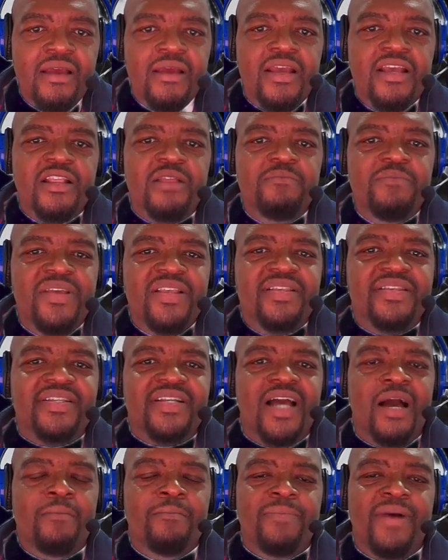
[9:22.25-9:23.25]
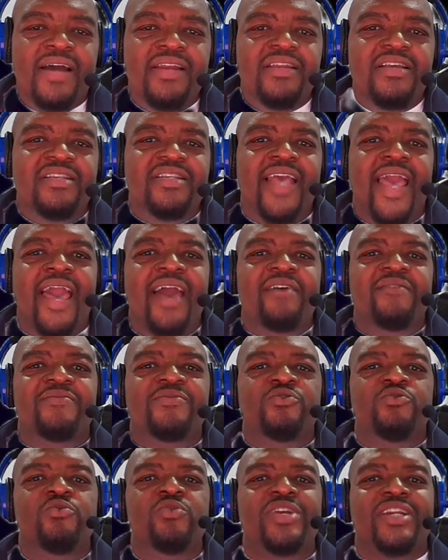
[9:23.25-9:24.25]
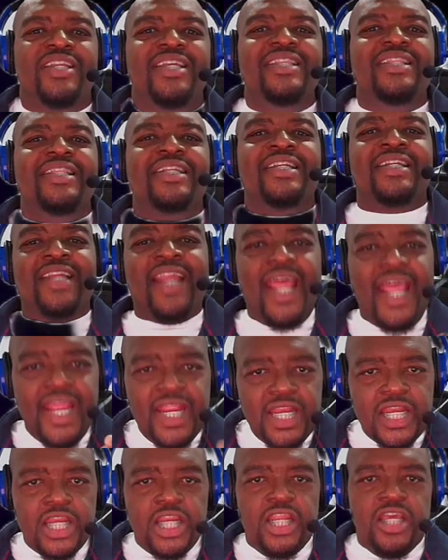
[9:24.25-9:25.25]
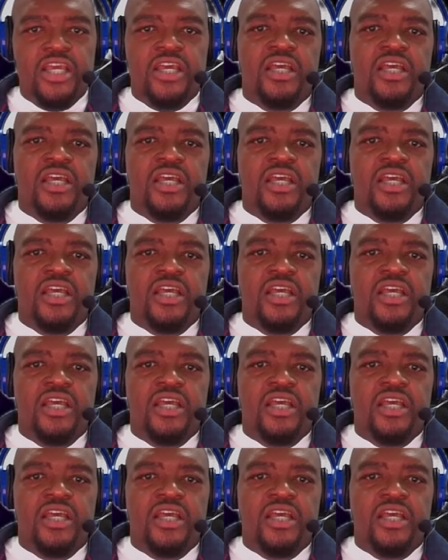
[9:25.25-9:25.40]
it means companies have to retrain,